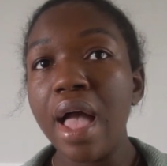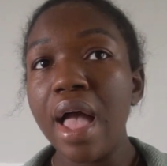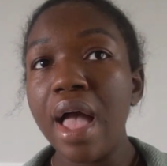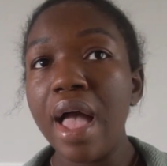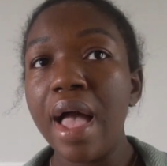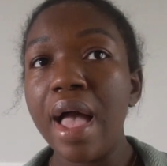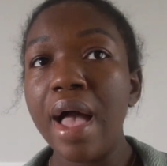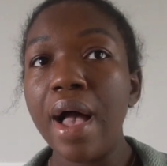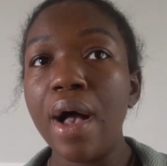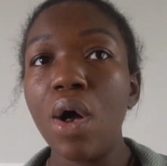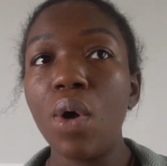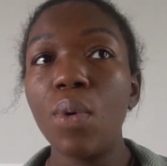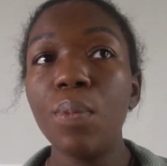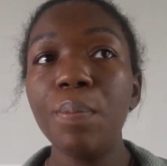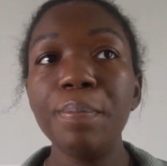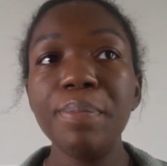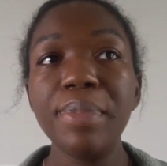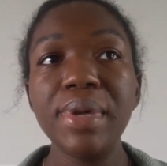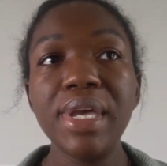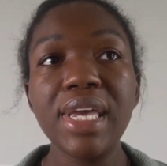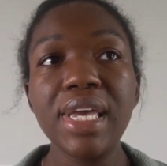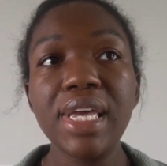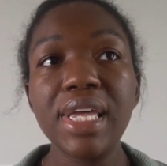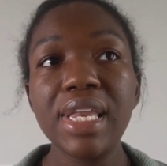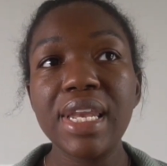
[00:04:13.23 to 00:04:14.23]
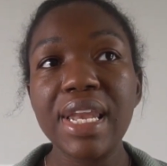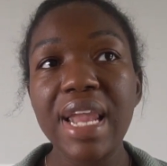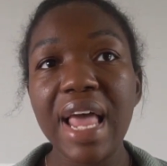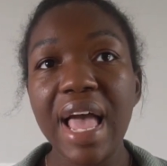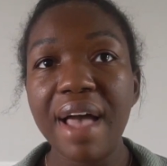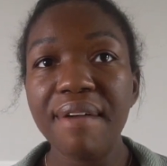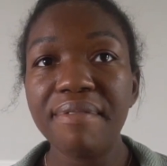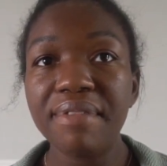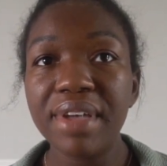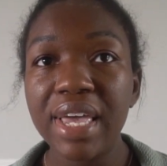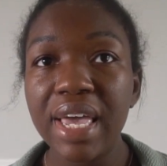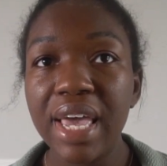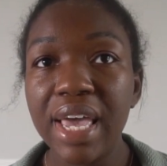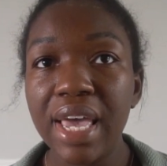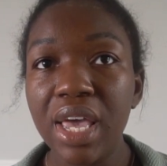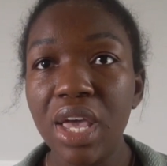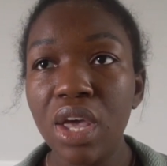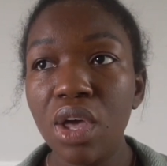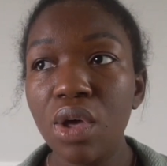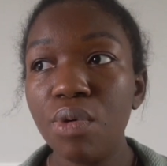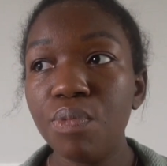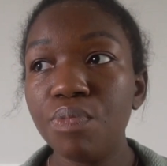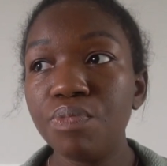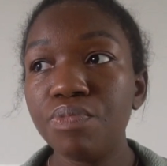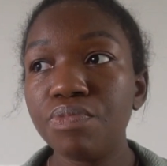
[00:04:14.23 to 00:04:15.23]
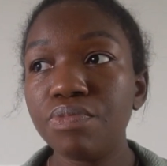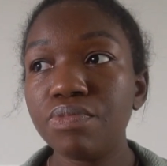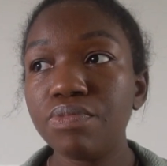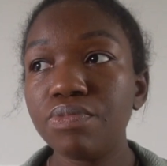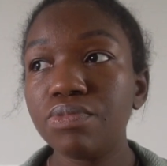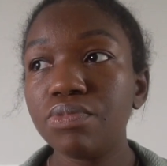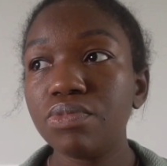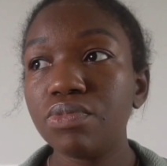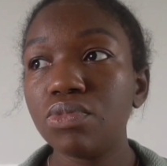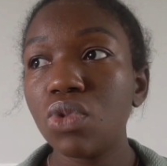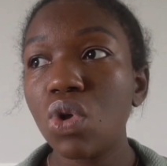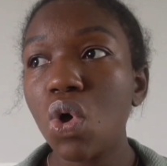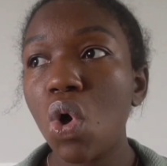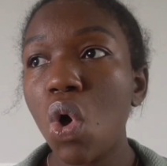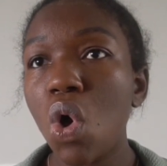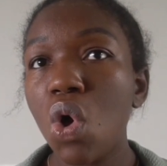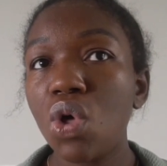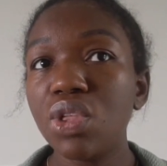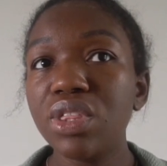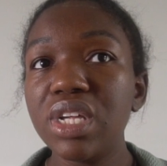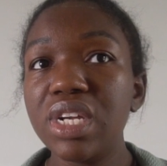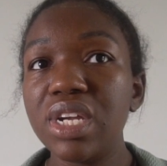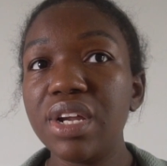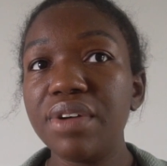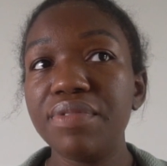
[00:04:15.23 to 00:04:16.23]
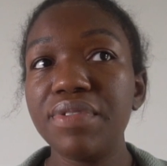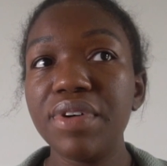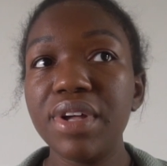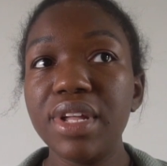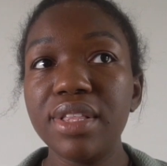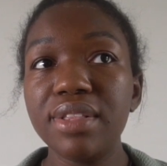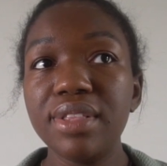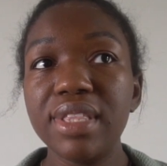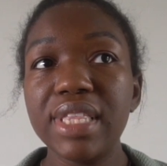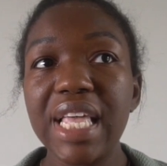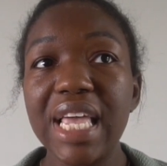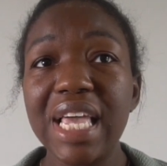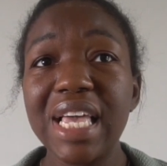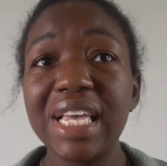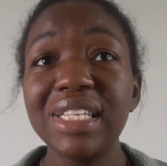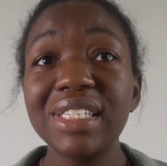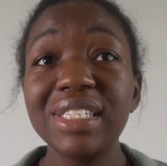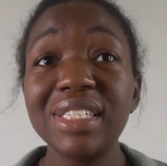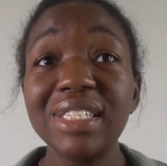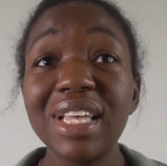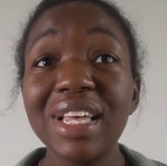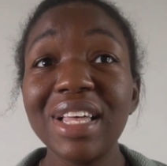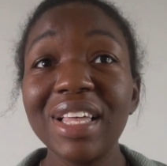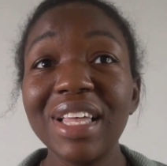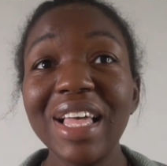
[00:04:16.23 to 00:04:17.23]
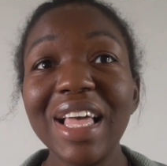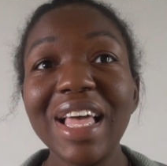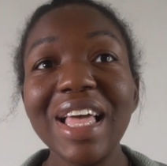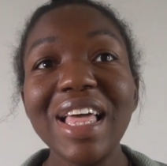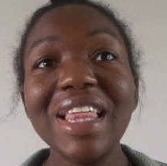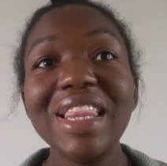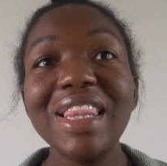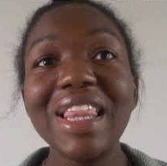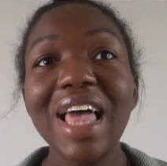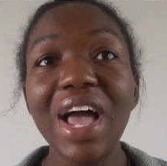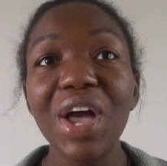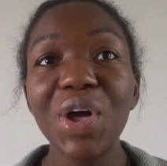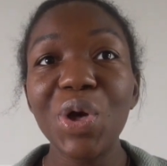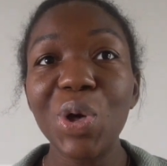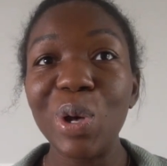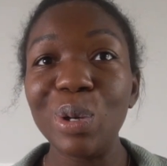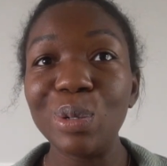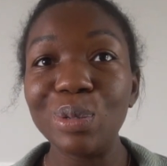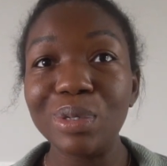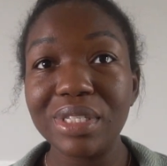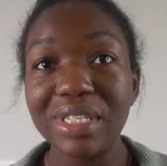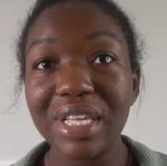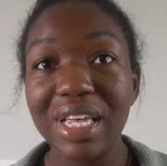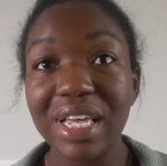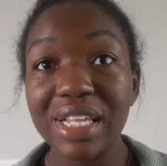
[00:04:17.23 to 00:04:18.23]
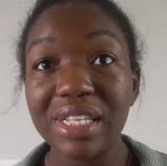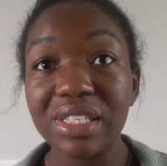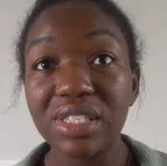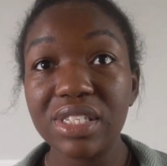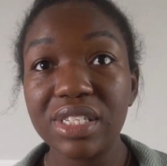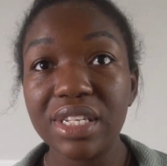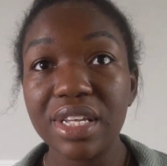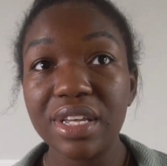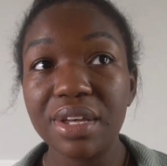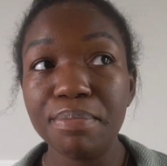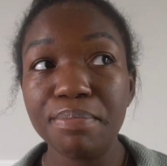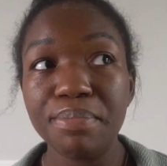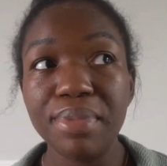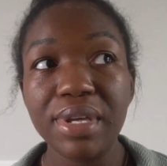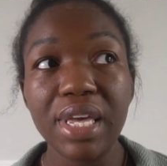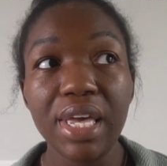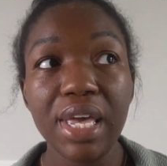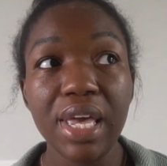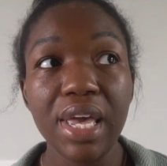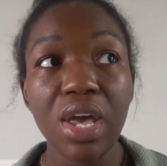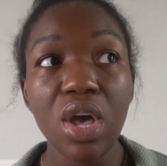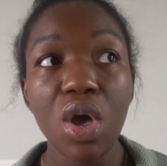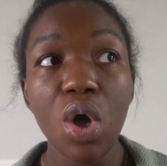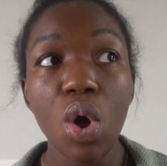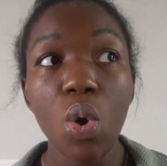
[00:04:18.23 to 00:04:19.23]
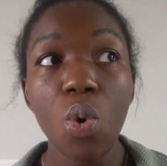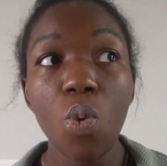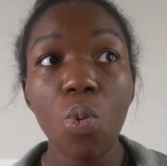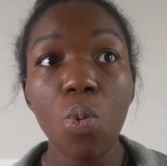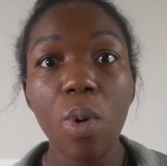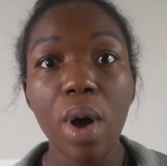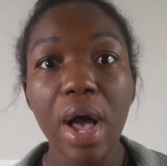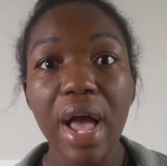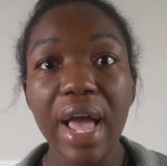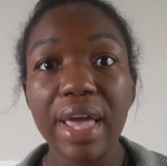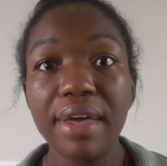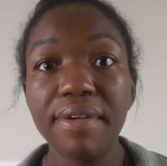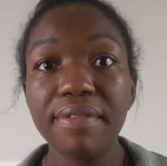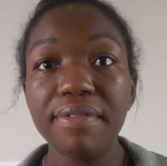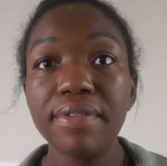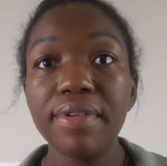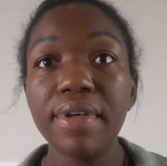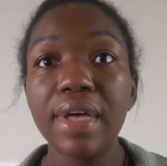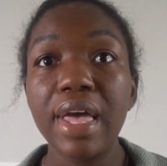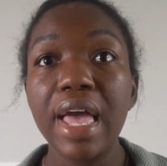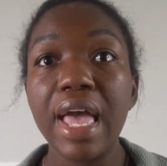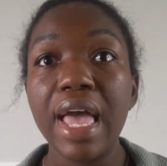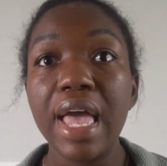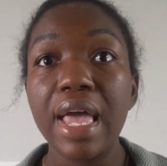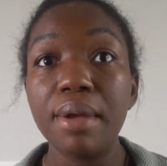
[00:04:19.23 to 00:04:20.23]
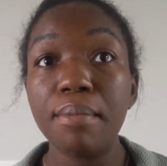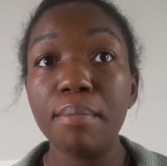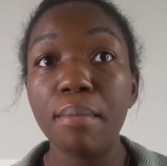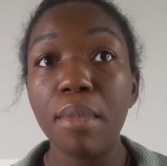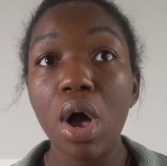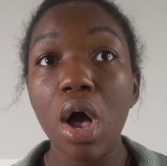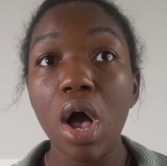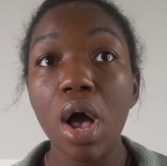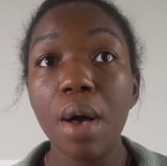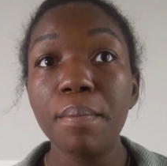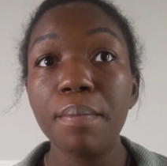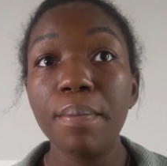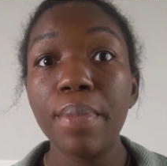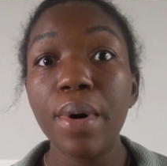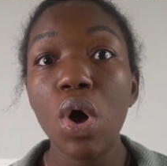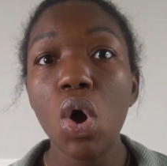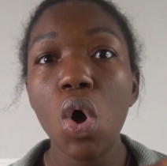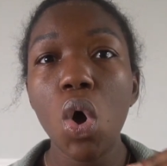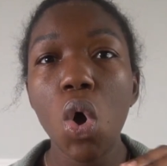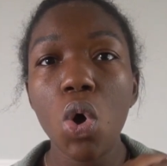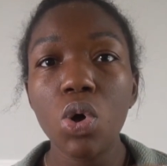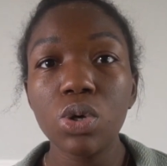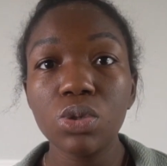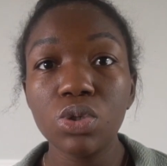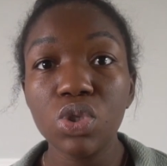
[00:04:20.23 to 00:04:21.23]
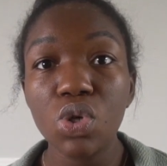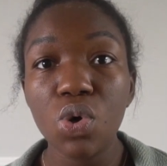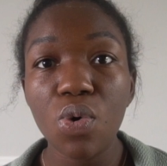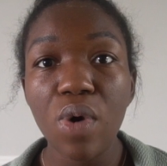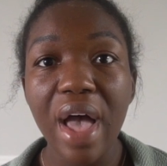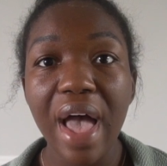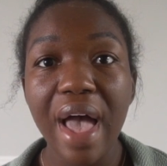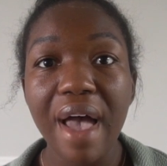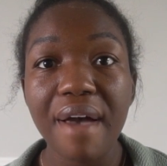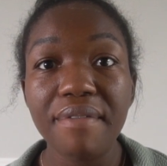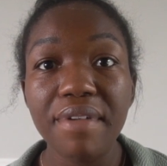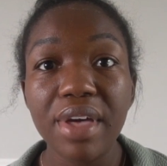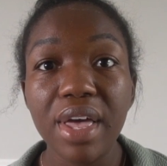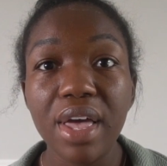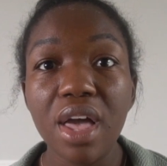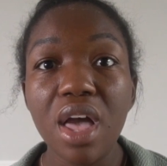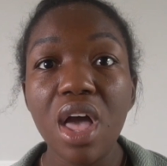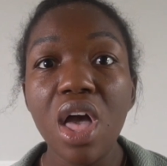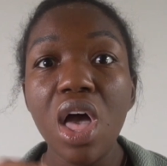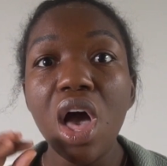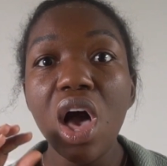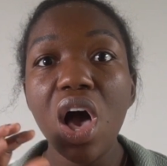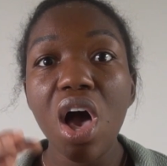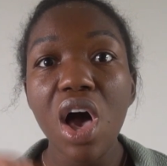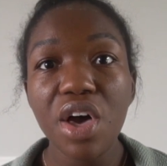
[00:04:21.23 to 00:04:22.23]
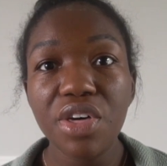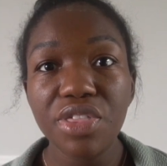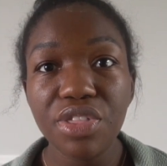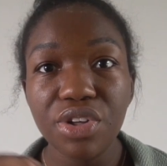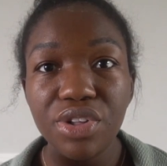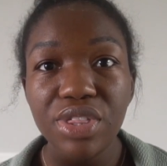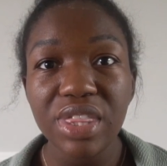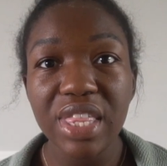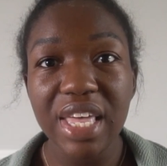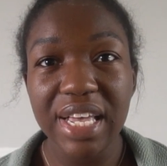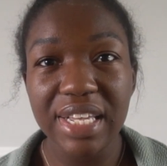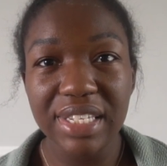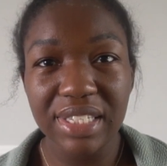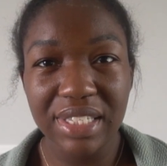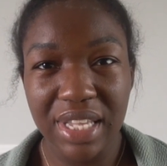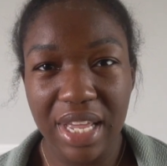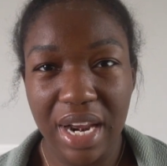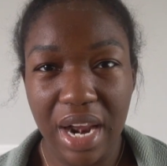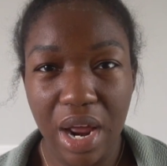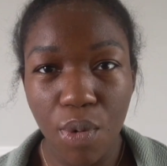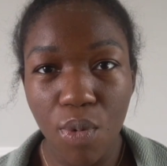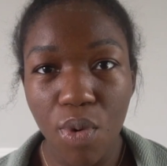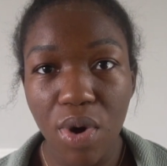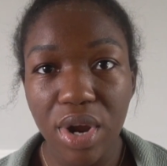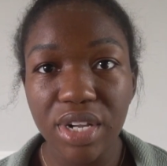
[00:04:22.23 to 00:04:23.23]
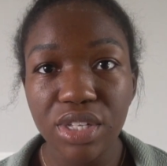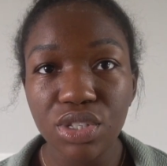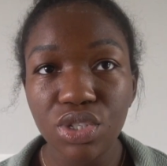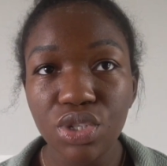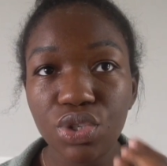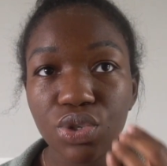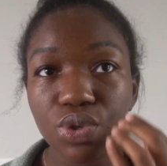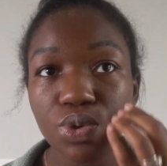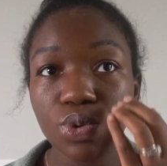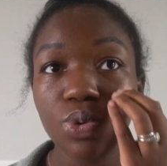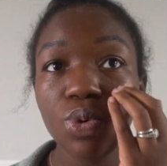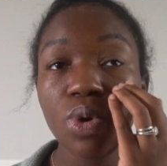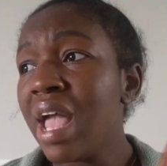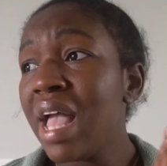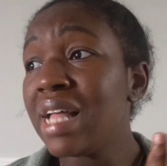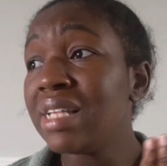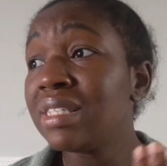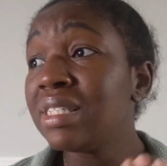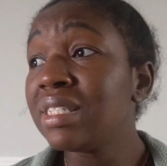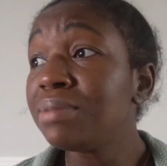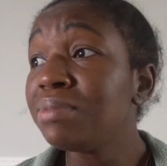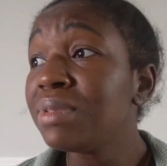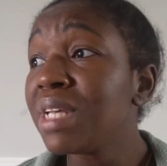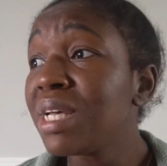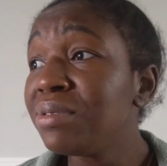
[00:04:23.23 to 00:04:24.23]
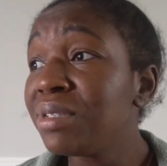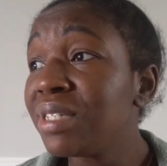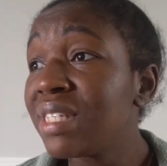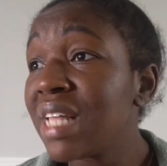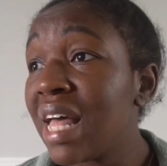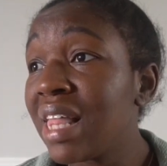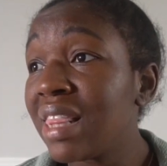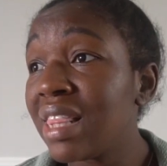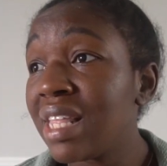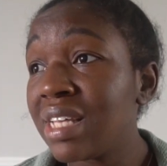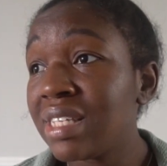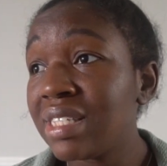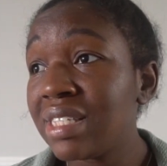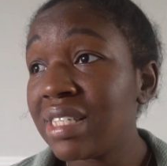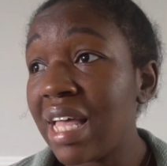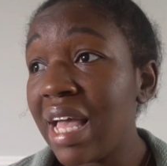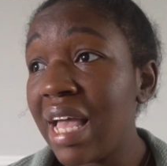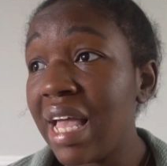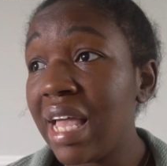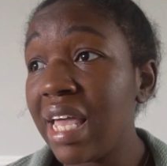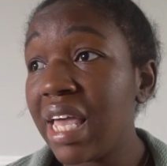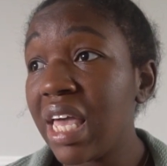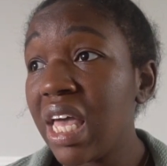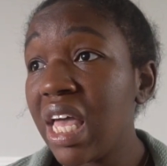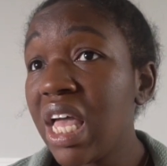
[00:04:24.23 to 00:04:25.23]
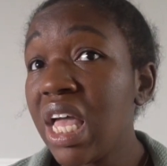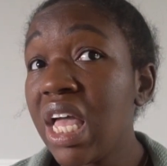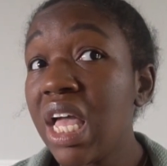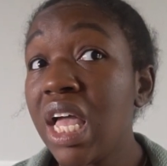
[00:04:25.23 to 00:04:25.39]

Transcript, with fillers: help me navigate all the different things that goes into being a wife and mom, but also having other things that I want to do. And sometimes that looks like